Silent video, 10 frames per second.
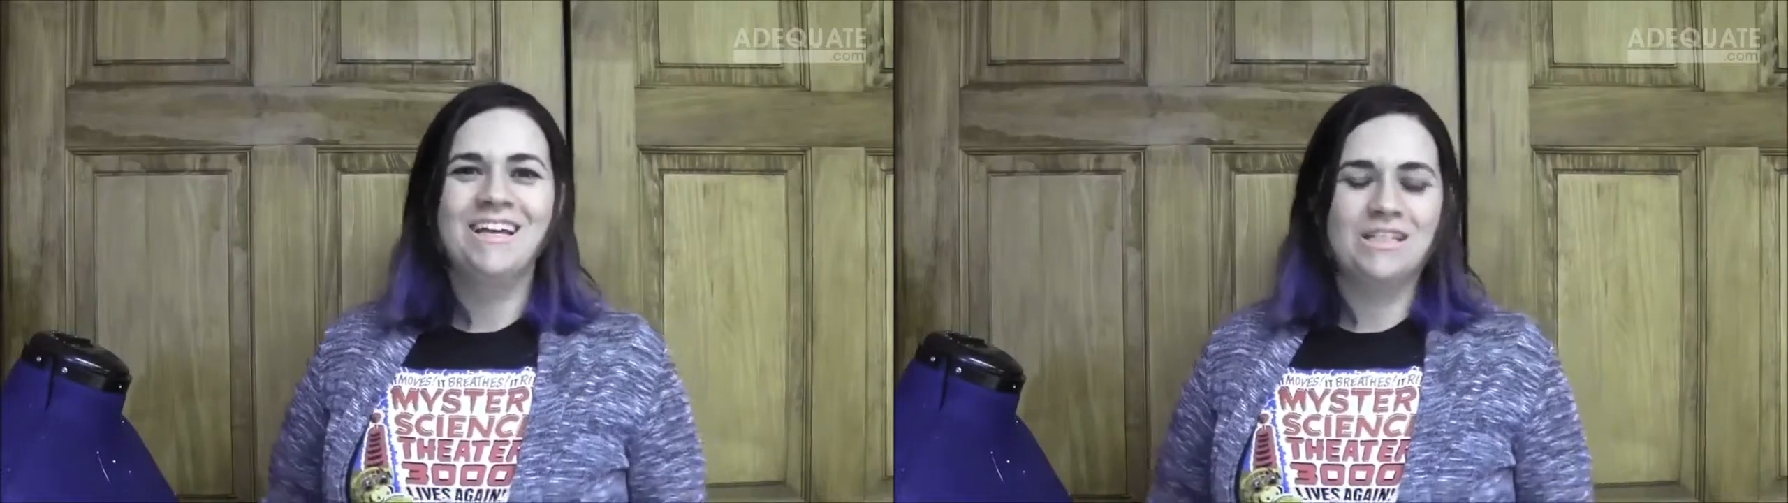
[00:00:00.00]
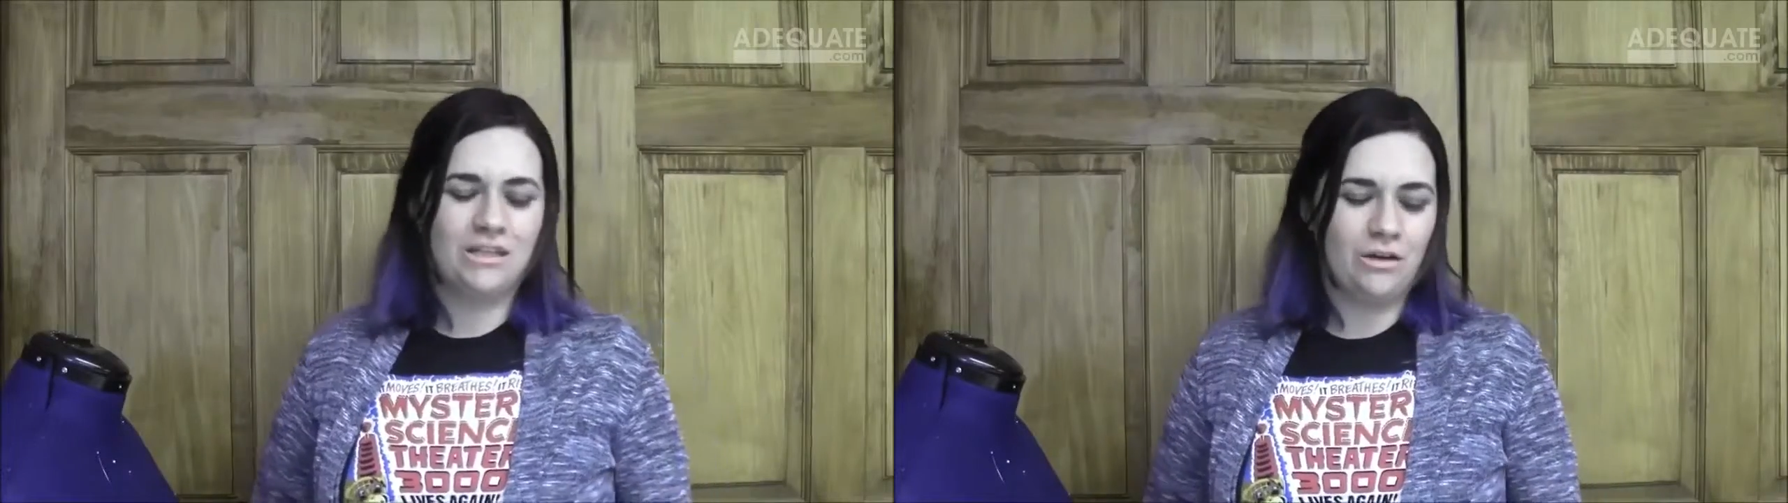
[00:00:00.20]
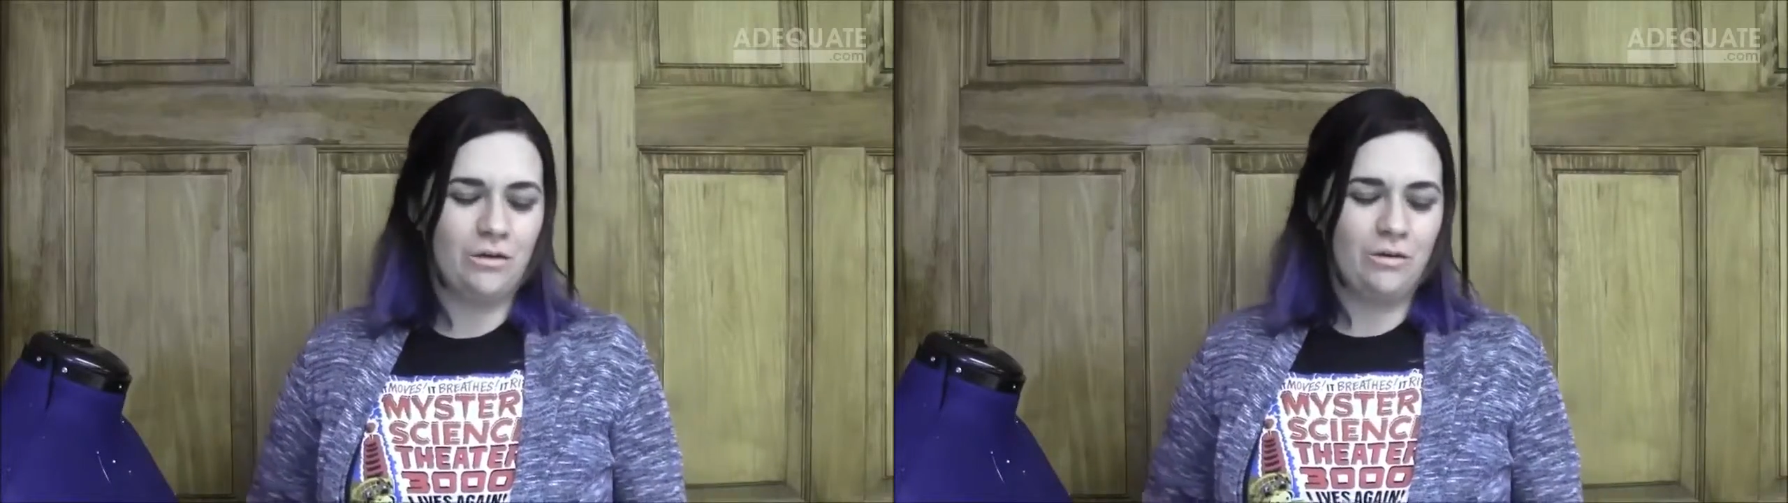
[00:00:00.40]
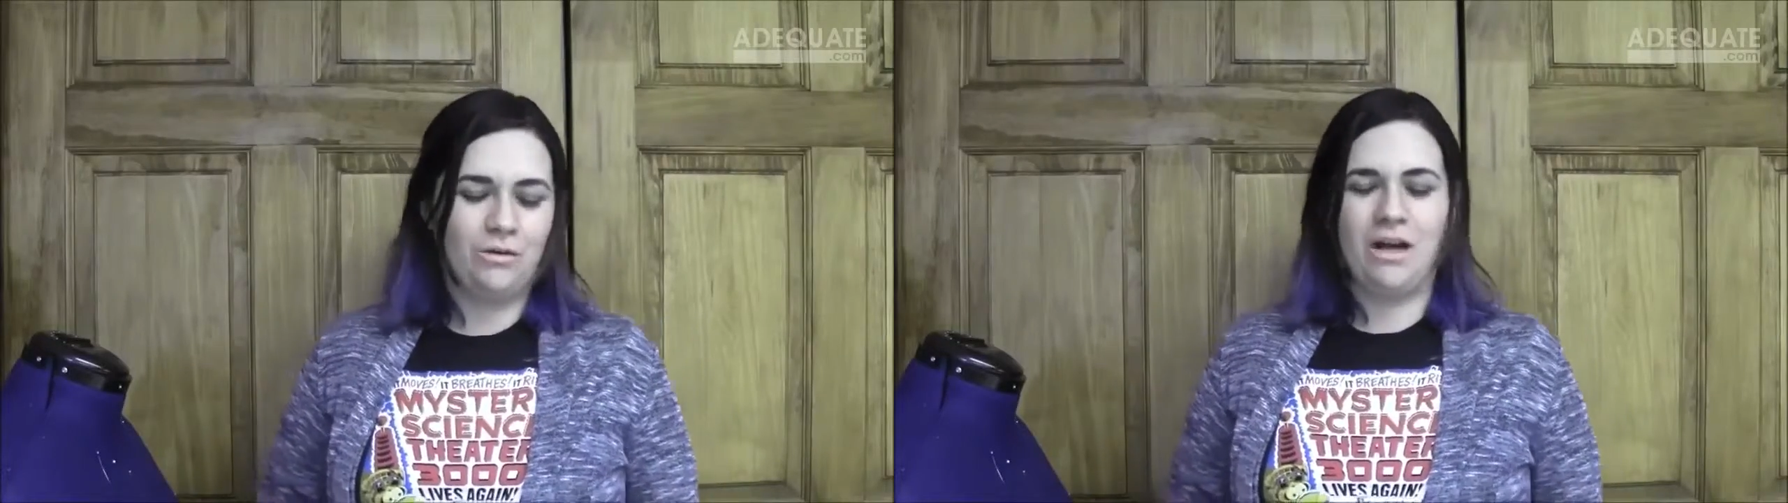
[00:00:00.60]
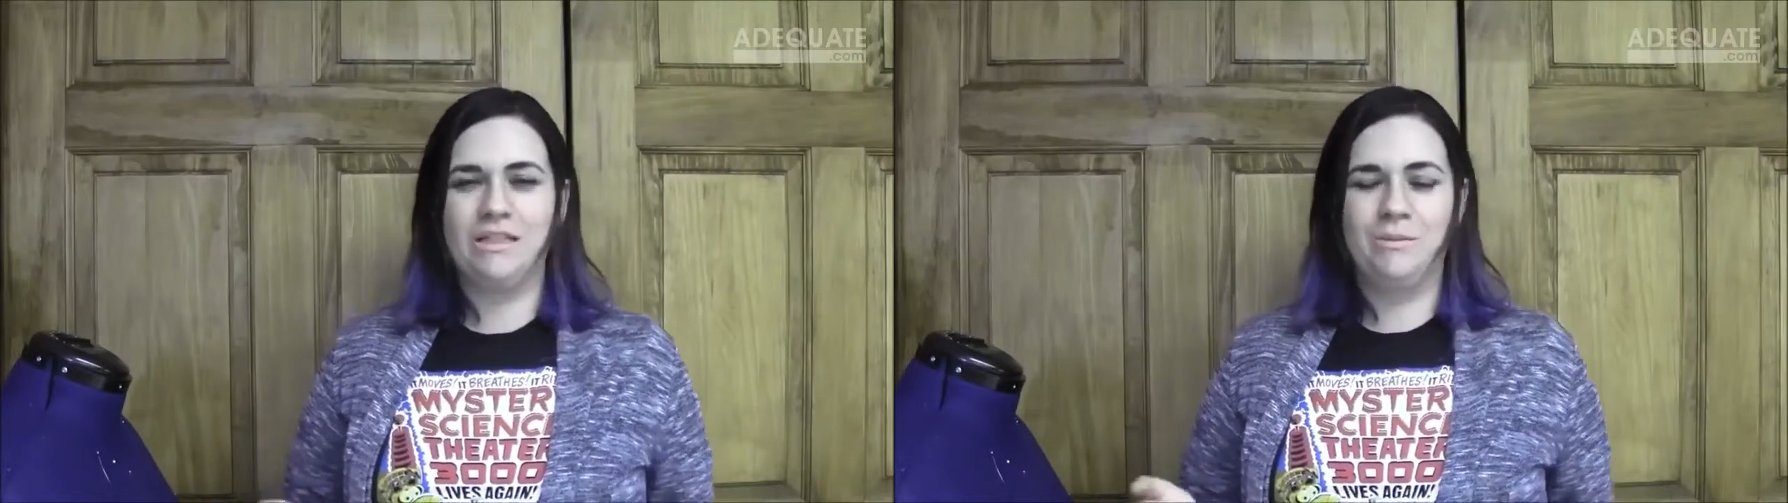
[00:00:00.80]

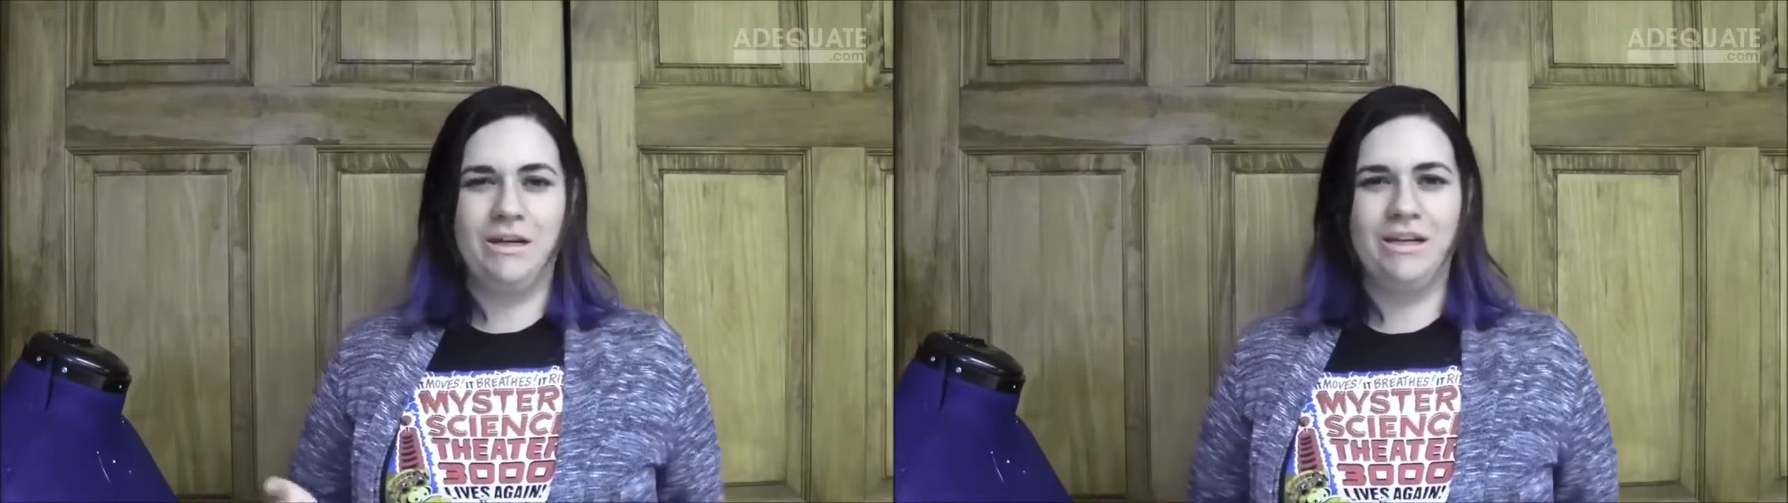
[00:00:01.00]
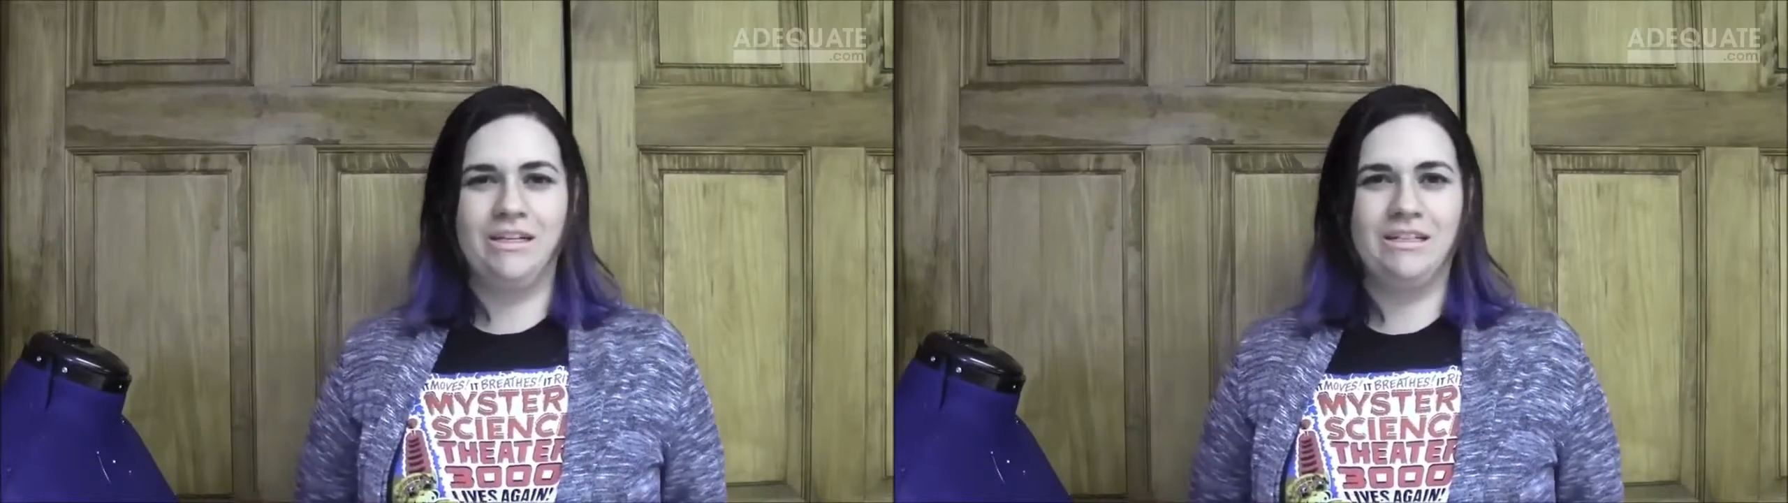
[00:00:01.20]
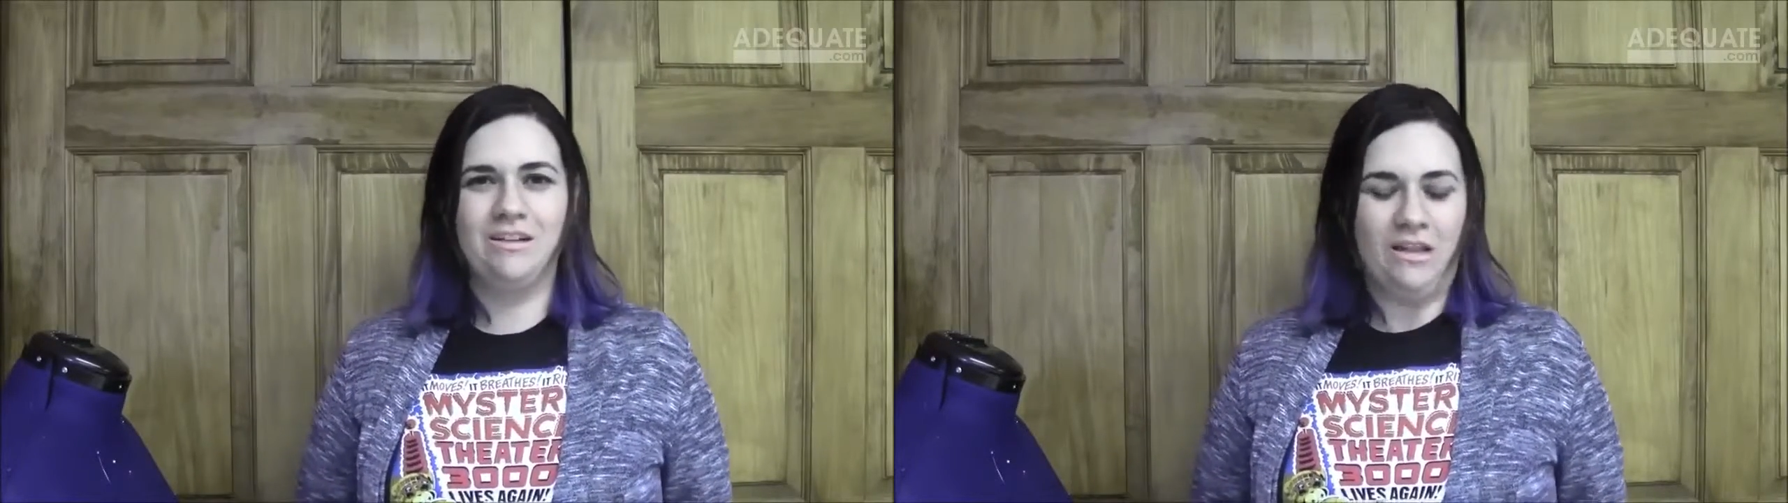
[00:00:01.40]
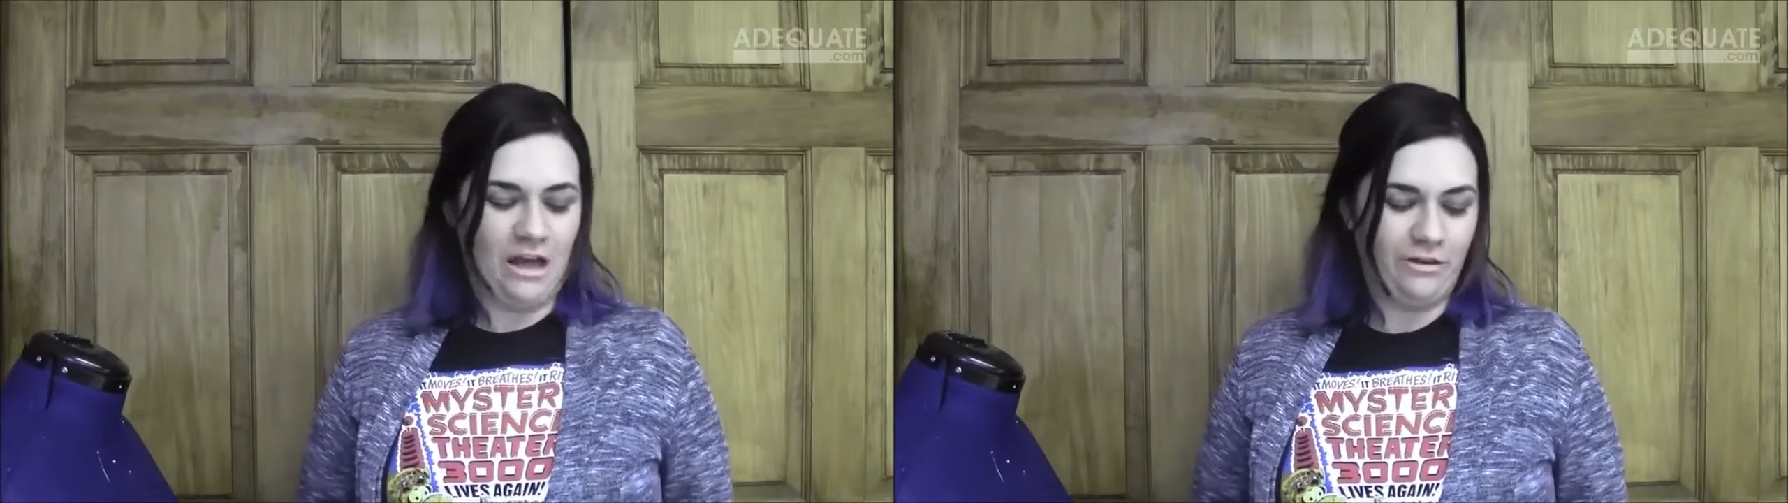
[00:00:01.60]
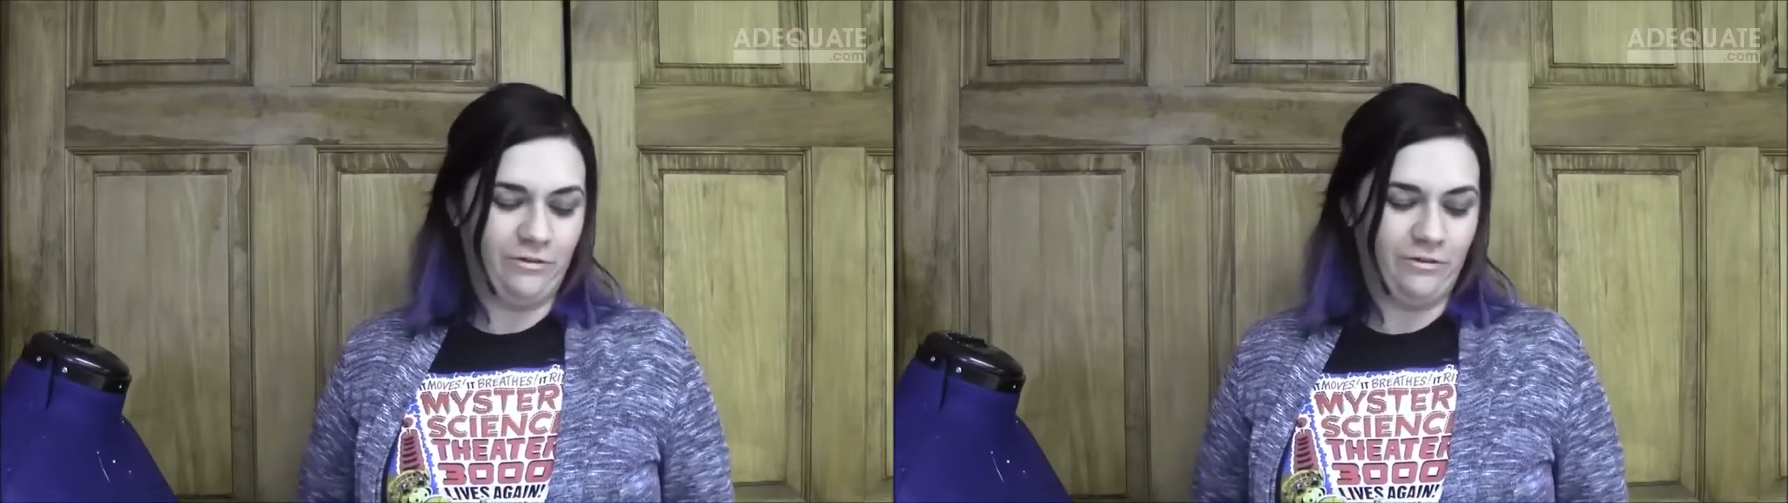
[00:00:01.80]
So cosplay is a lot